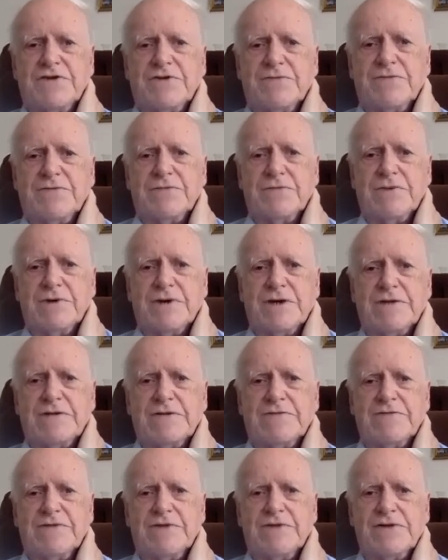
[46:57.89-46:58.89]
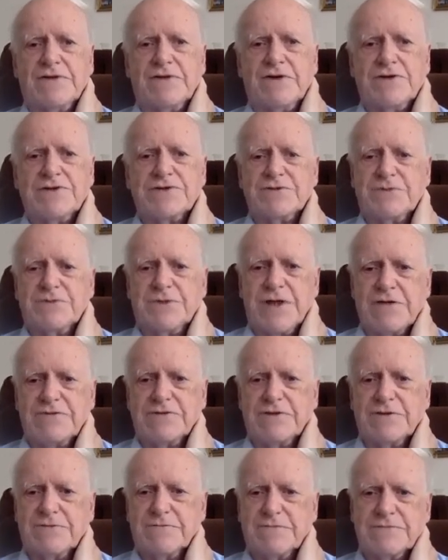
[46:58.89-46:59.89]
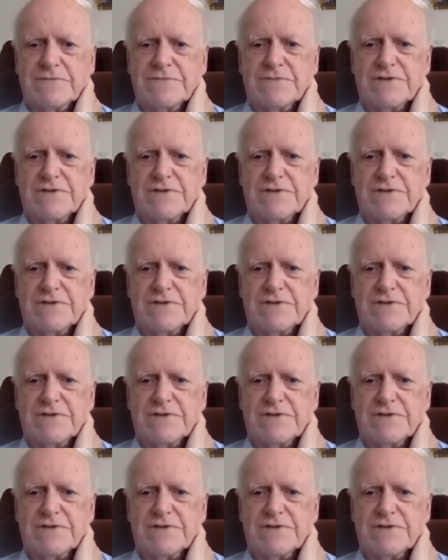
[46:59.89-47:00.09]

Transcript: them and feel lost without them.